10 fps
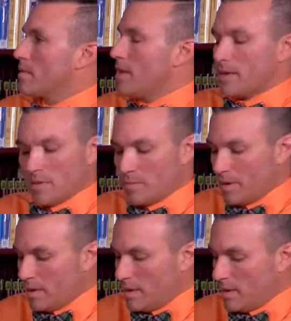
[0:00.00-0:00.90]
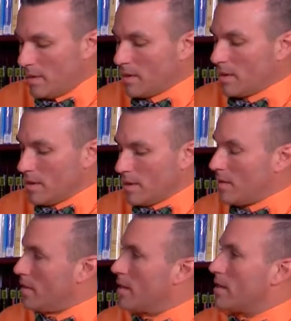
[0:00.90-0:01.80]
Yeah, it's been it's fun. It,
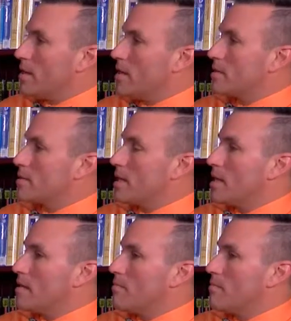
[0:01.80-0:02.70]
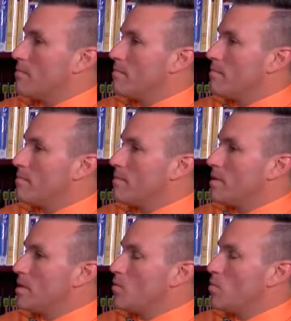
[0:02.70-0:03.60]
yeah, it's um
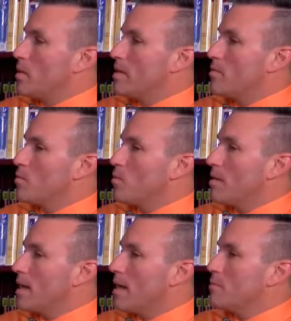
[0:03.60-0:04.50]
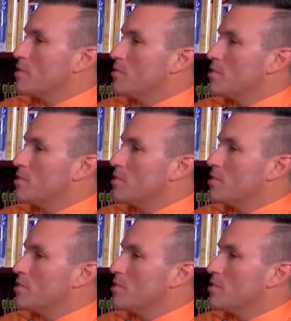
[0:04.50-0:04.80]
what what how would